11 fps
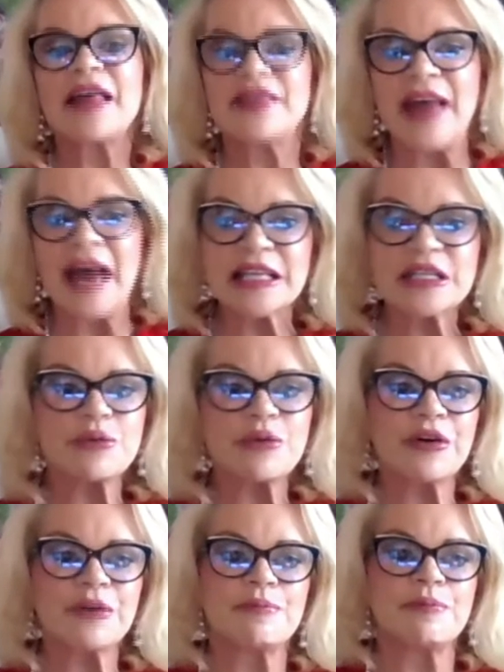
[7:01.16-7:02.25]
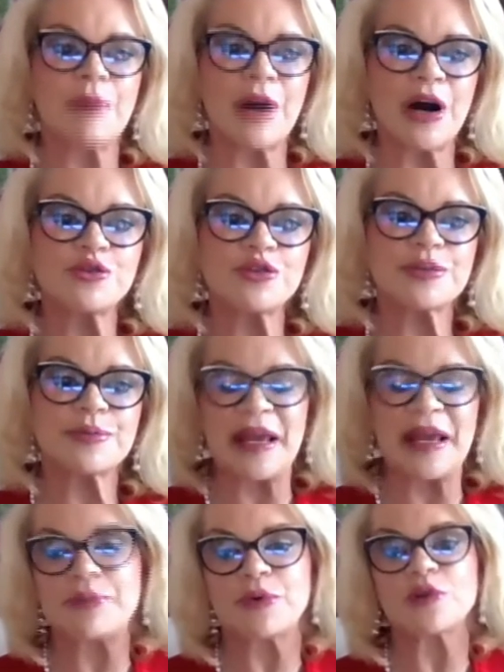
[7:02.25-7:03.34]
That's where most
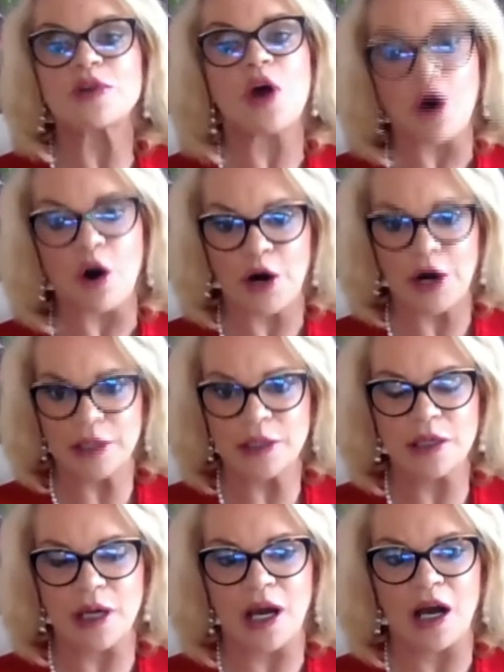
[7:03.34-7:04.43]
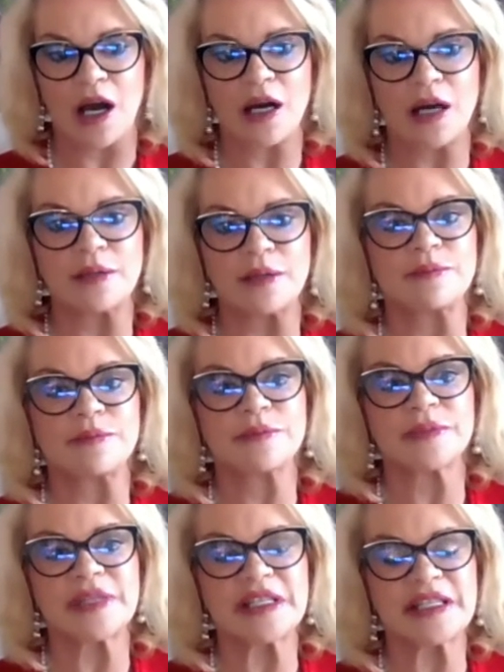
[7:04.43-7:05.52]
people are.
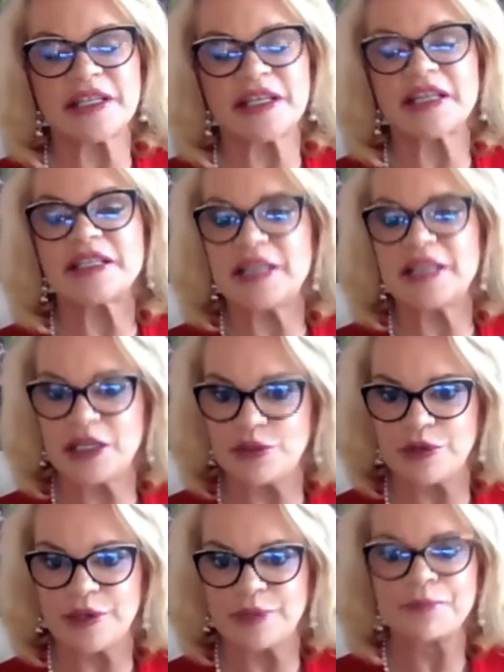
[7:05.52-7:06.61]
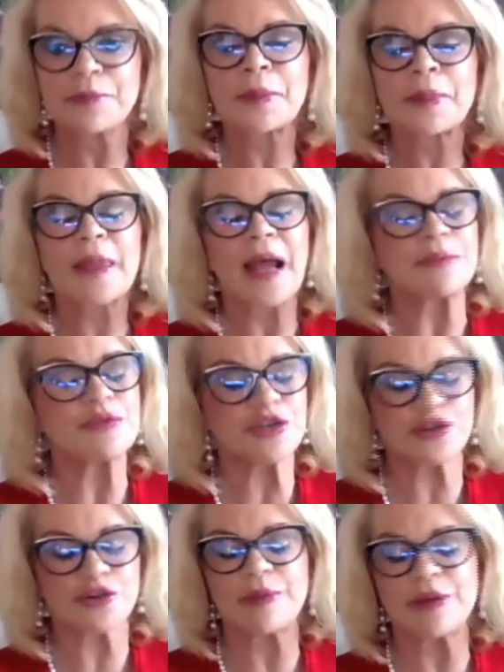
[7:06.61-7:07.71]
This is a continuum. I'm
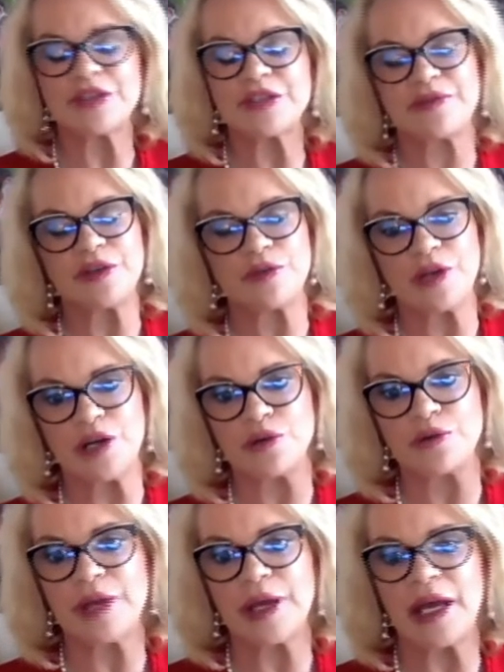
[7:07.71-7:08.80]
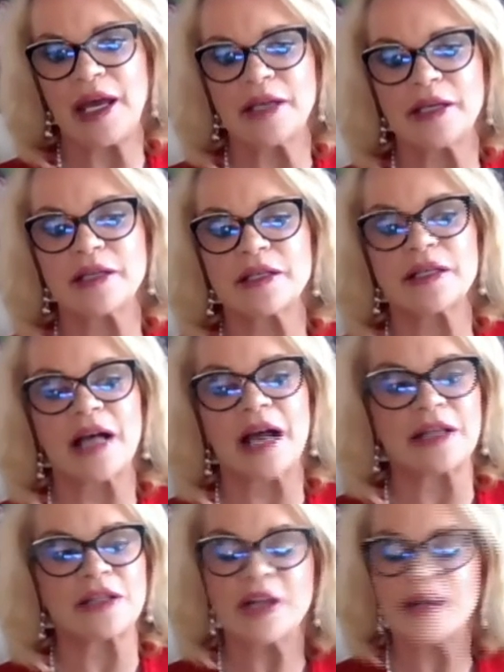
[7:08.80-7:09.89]
sure most of you know that
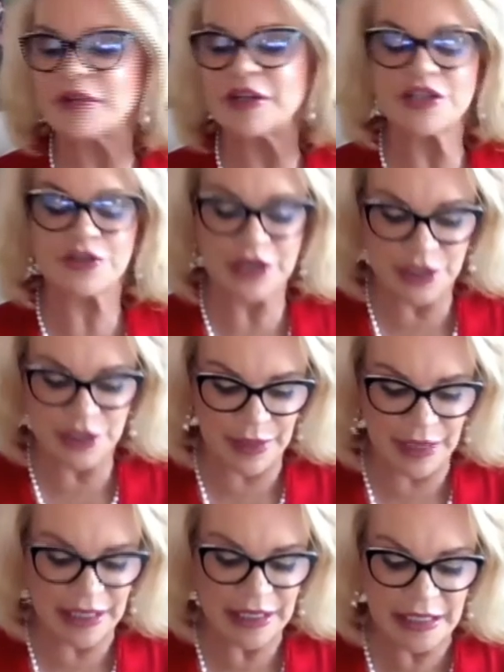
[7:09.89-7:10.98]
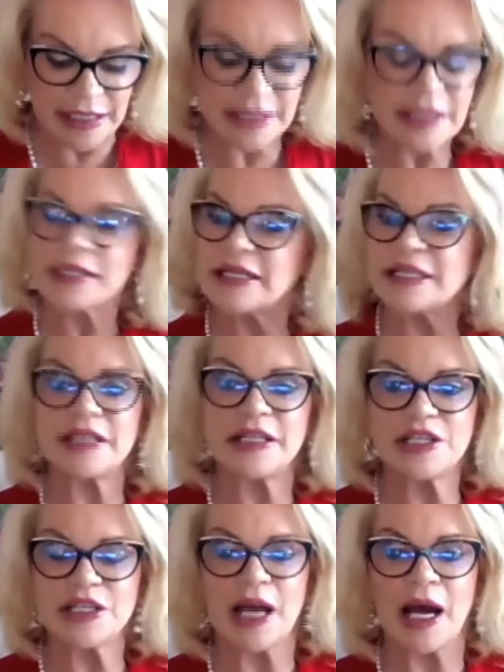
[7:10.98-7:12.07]
I love construction, but it is the least
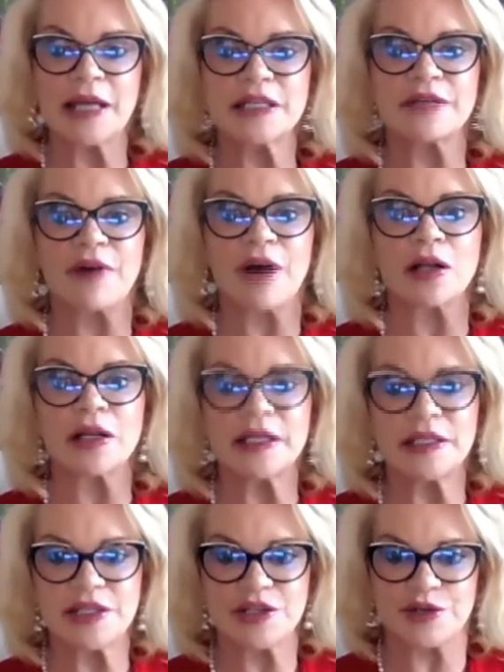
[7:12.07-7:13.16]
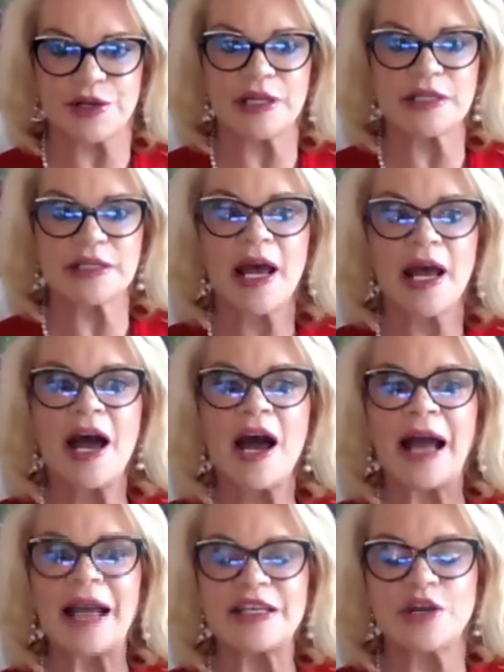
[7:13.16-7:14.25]
digitized of all industries.
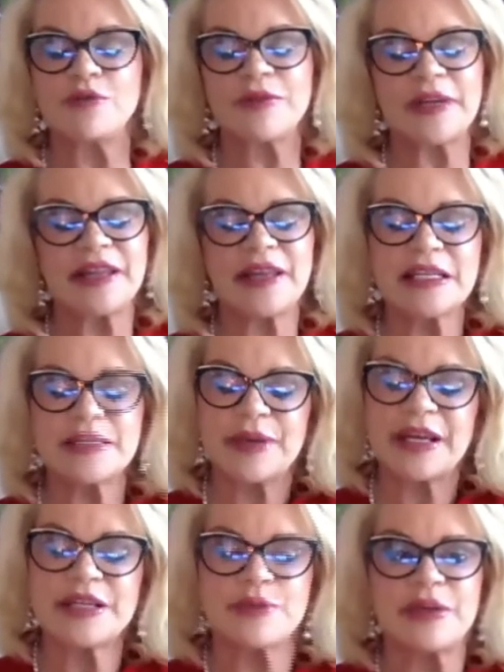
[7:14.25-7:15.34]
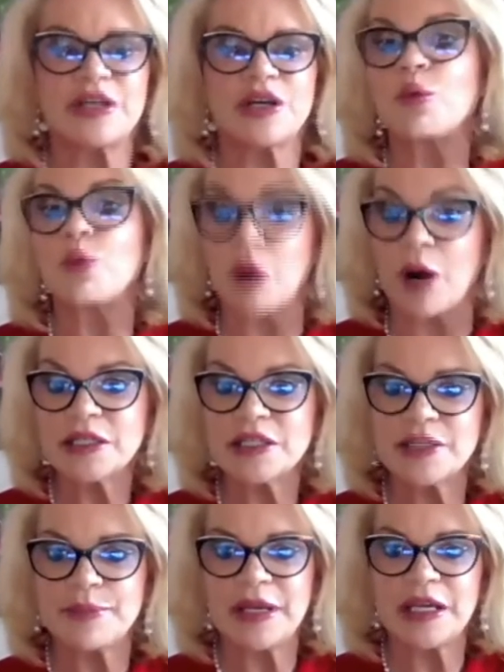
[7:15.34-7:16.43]
I don't think that's because we don't want
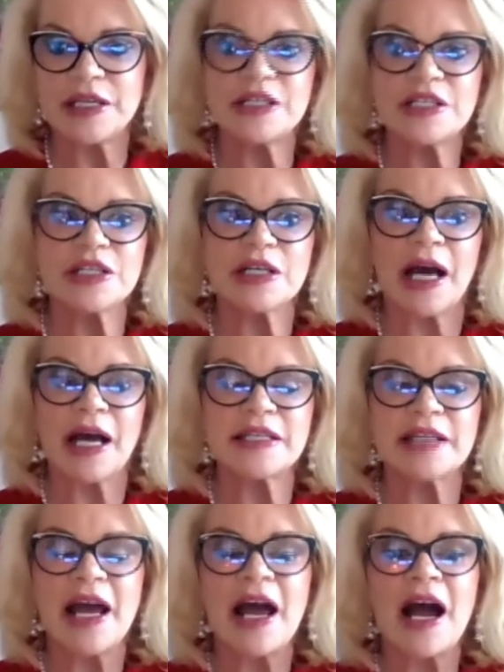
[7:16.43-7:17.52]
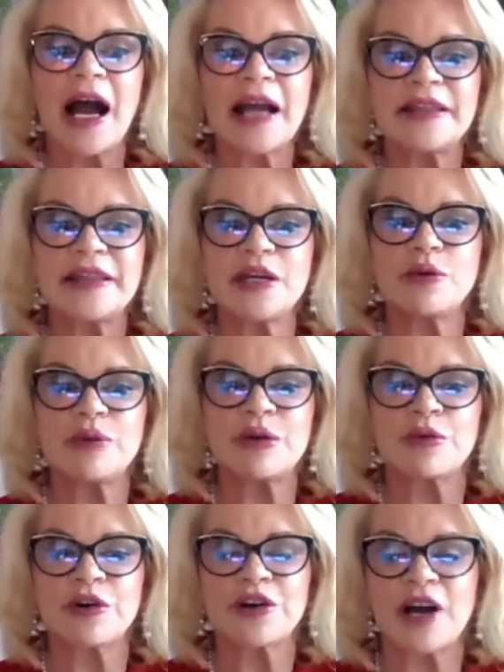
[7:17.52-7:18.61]
to be digitized. I think we
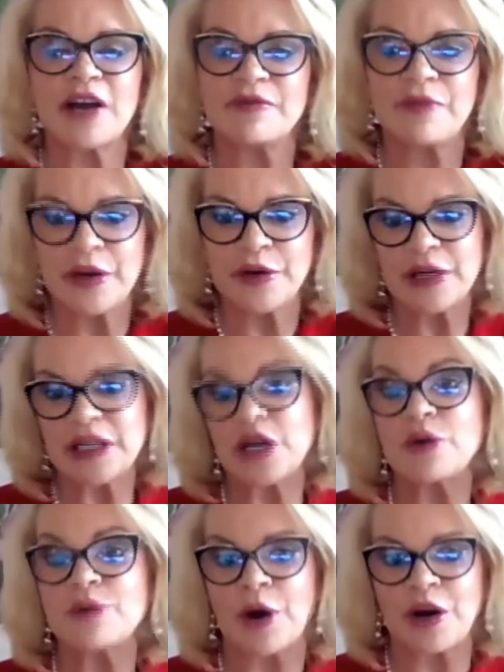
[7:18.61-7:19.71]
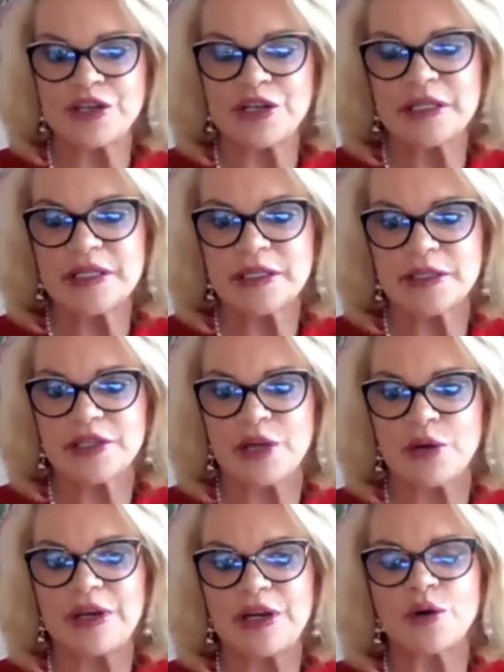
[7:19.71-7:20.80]
work on very low margins,
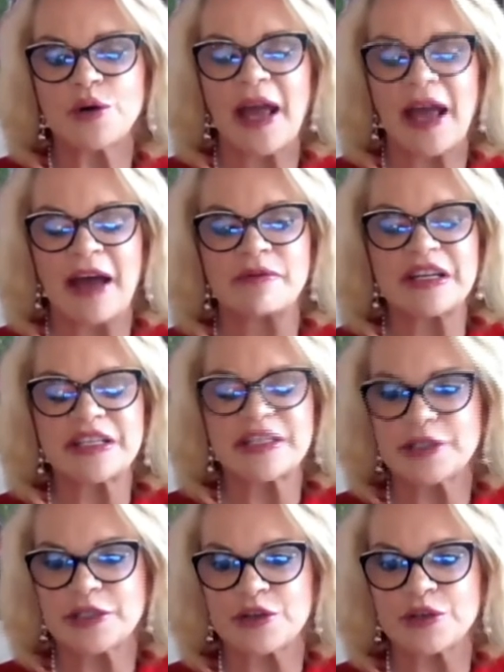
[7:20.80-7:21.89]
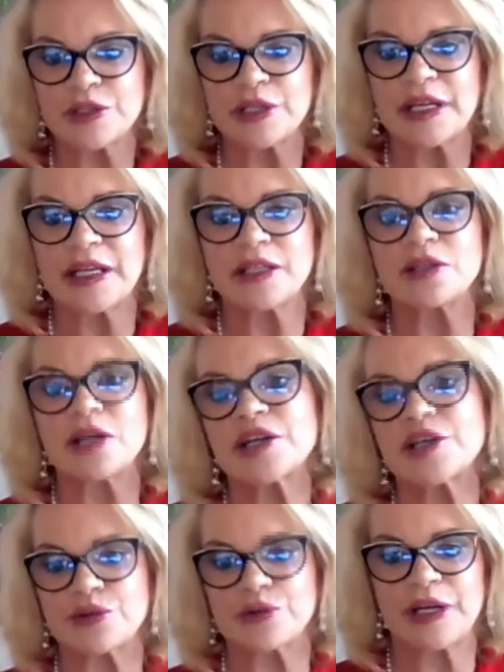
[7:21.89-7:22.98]
so we don't have necessarily the
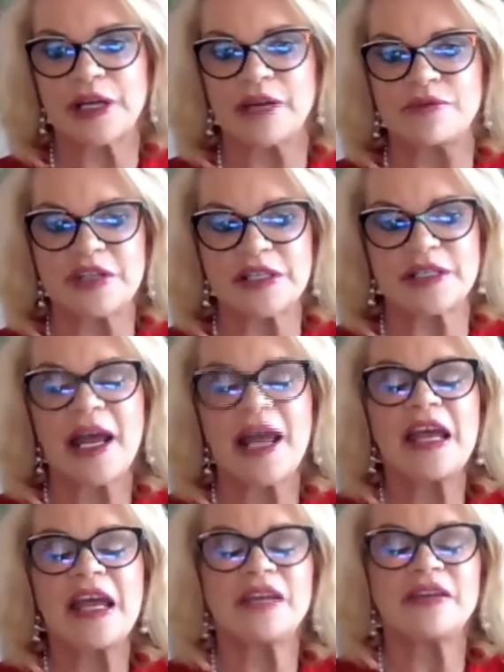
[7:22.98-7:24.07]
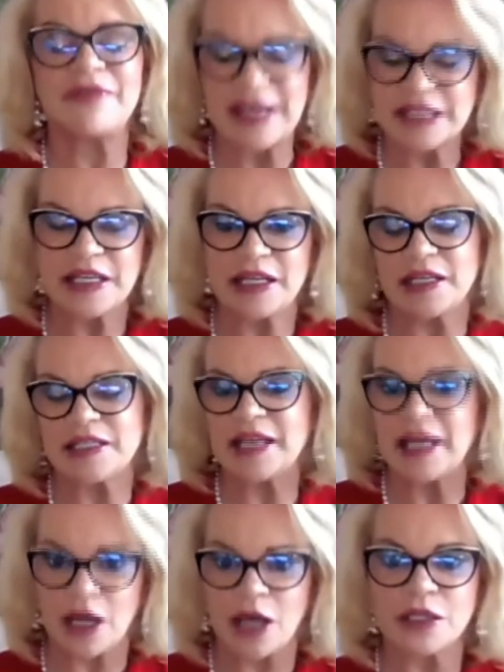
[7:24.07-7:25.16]
luxury of just investing in
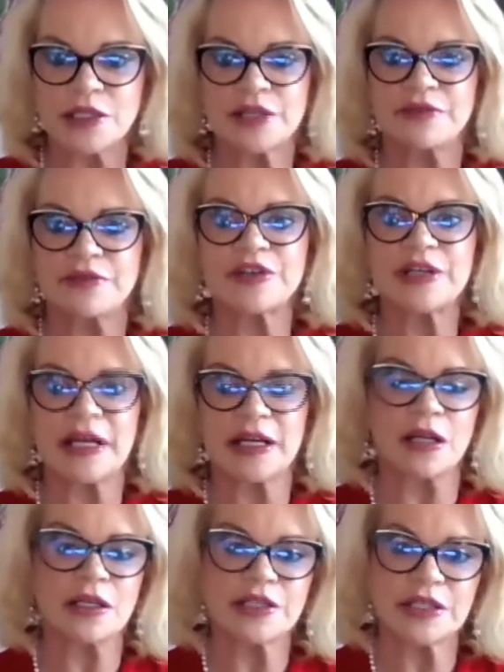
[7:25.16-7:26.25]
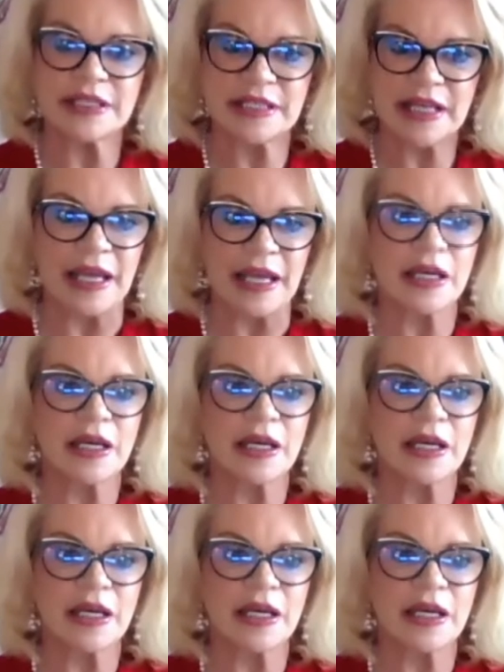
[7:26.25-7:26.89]
technology for technology's sake.